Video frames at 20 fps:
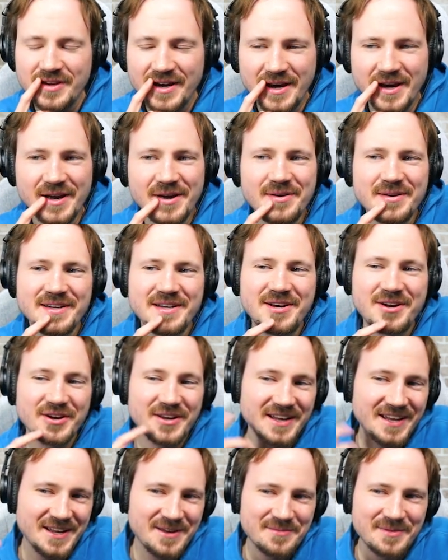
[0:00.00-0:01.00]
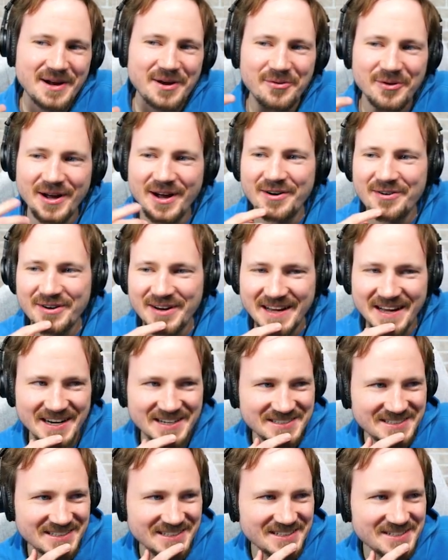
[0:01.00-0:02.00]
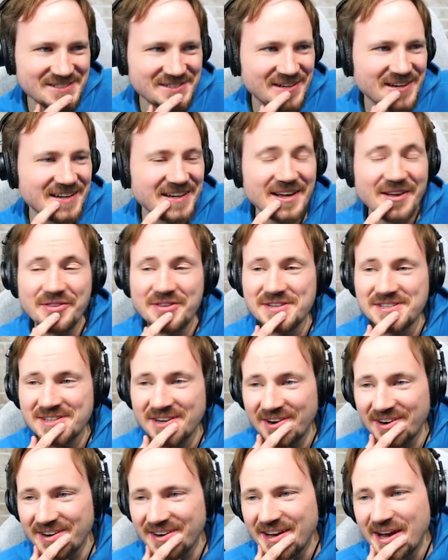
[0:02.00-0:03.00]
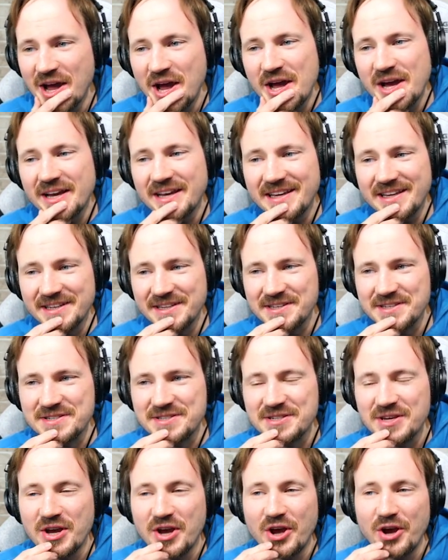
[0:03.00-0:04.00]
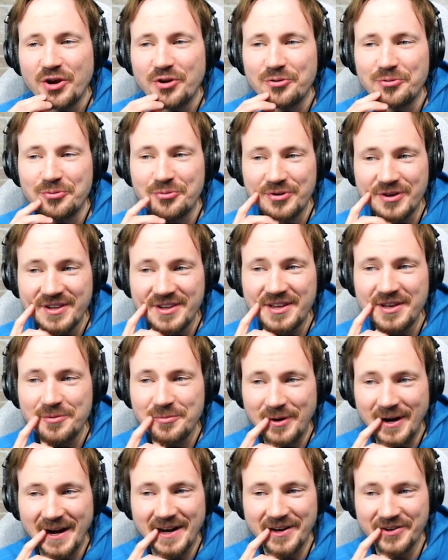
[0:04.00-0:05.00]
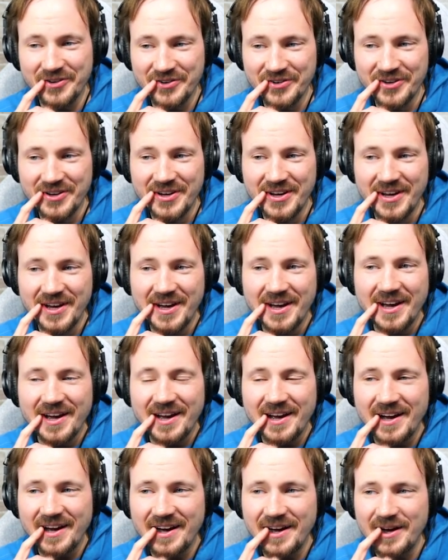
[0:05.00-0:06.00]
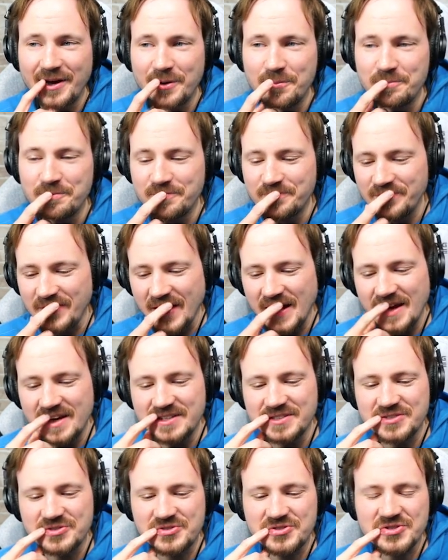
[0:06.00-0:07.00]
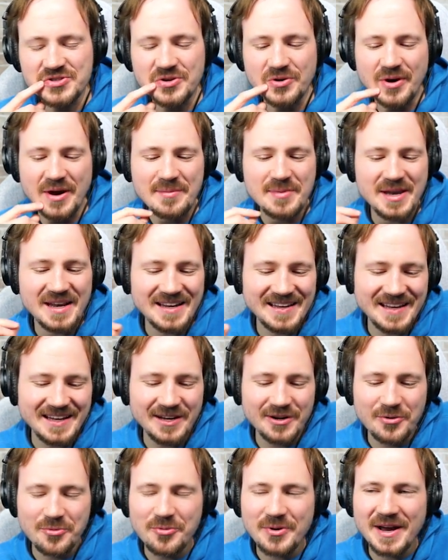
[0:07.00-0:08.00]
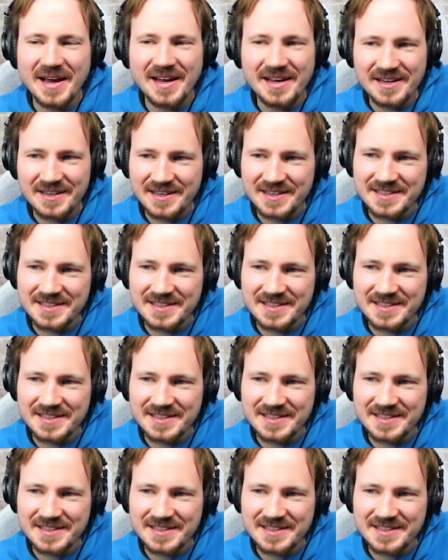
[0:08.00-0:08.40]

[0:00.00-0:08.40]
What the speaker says: I mean, you're getting my raw reaction to this right now. This card is really wild. So, I mean, in a way,